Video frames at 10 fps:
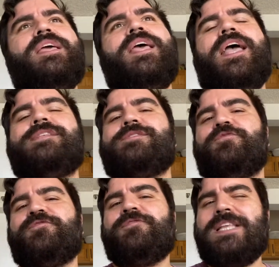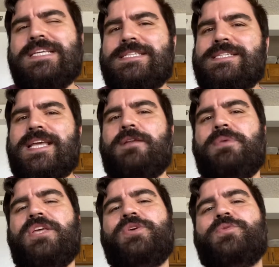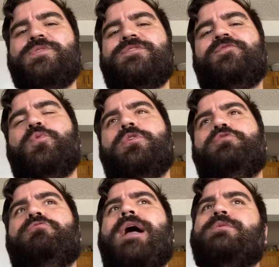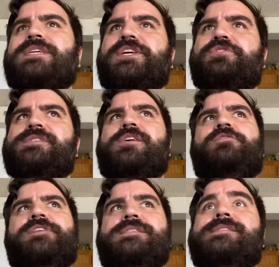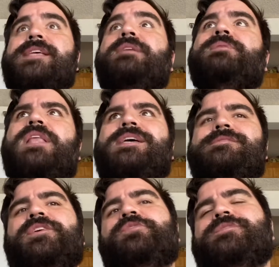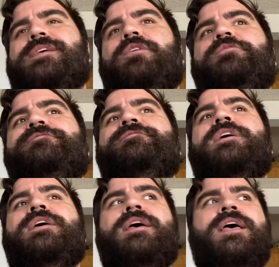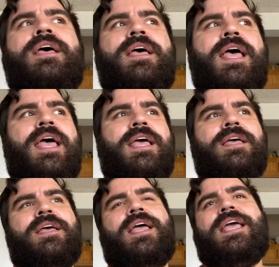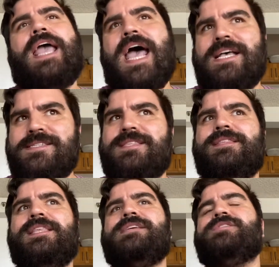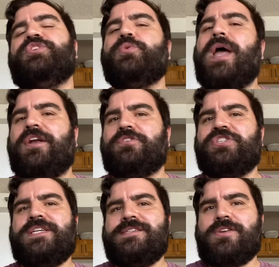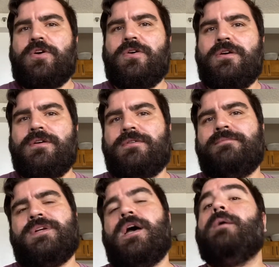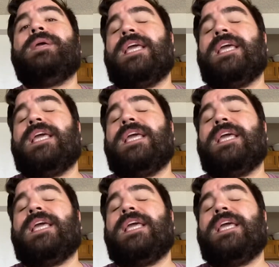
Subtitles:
And so flint can be used for grounding yourself and stabilizing yourself as these new energies are coming